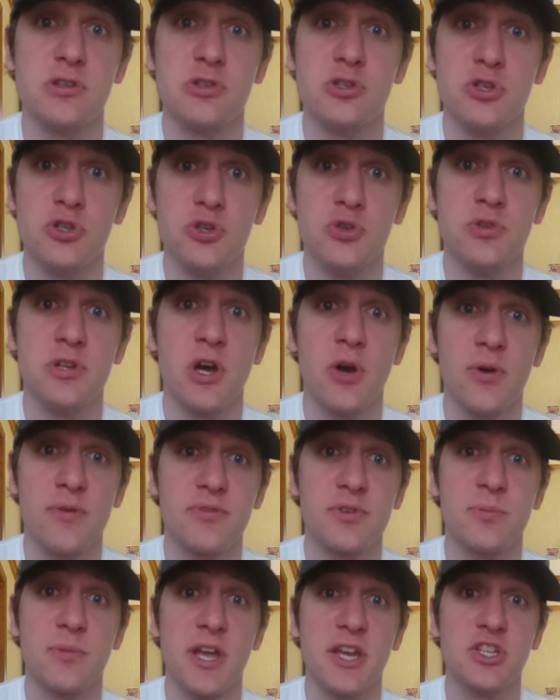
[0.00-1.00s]

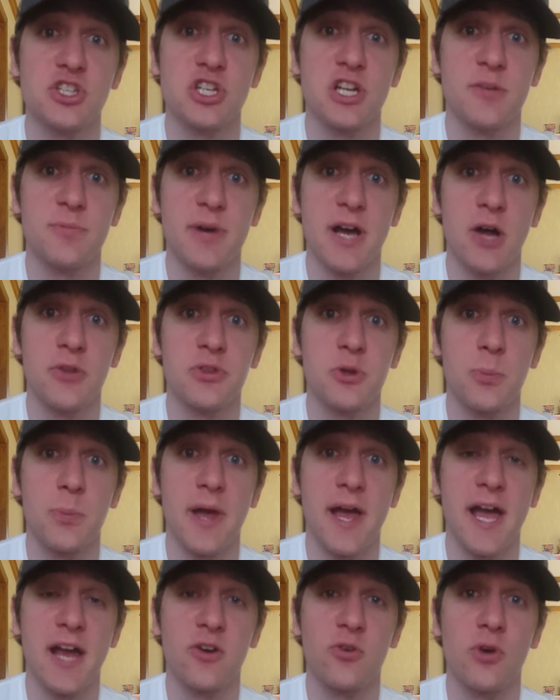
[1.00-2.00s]
information about their
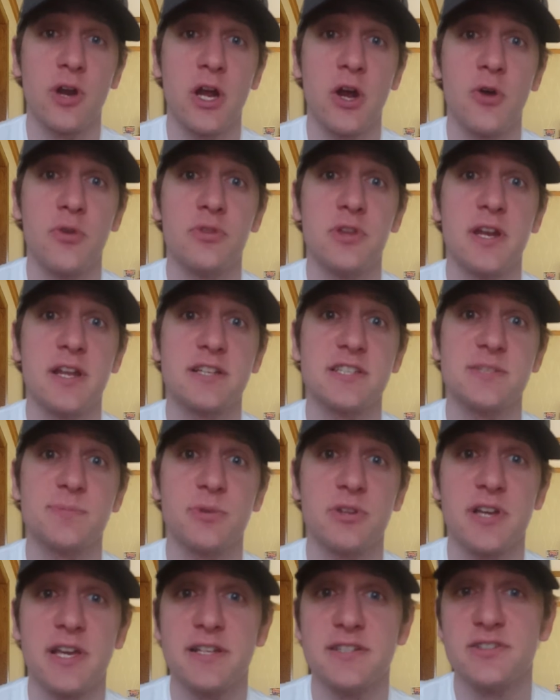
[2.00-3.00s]
background that
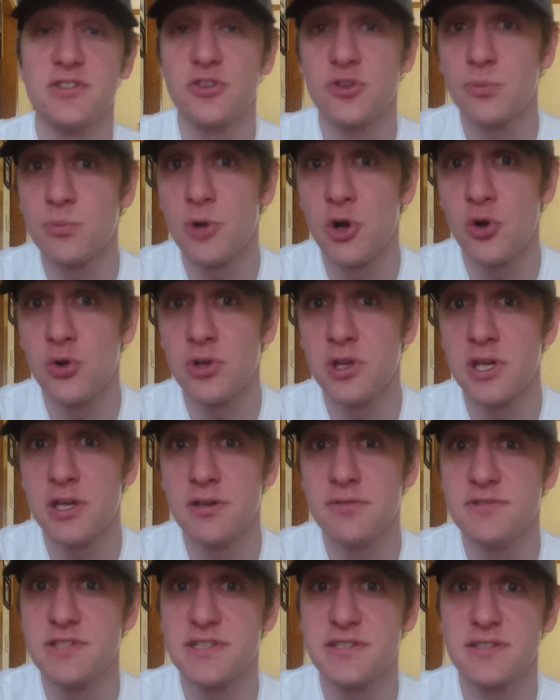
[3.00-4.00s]
explains their
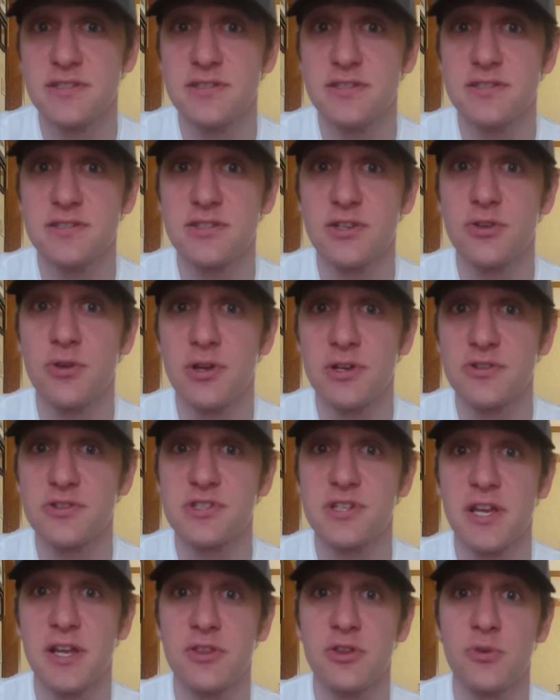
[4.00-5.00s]
motives, so you
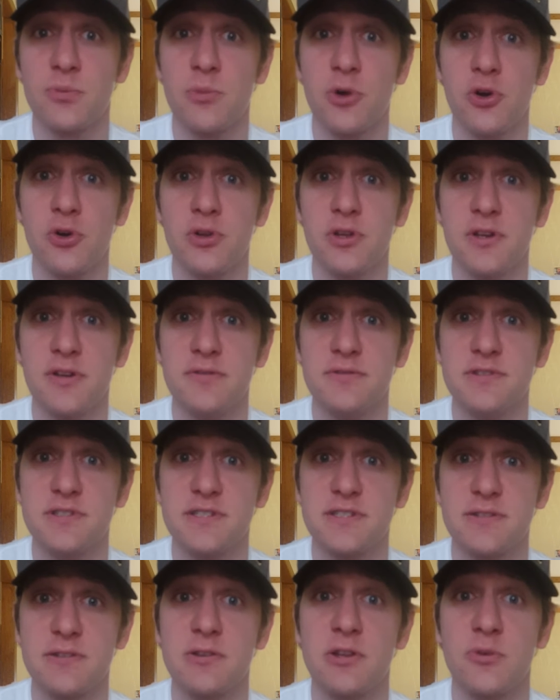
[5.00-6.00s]
understand their
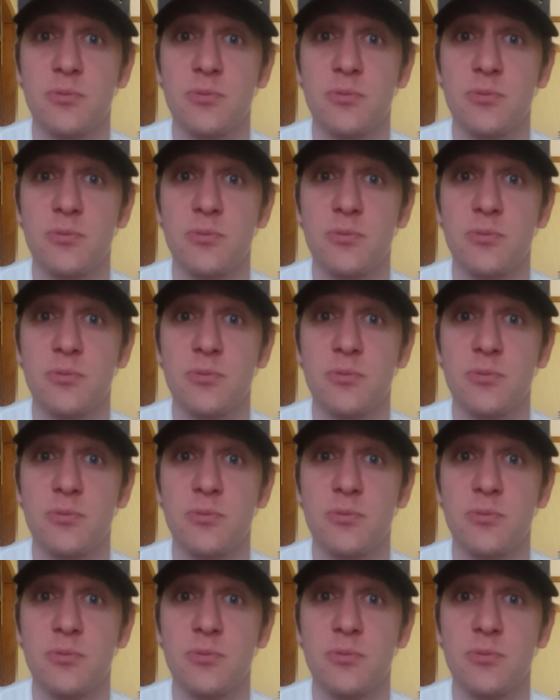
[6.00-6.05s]
motives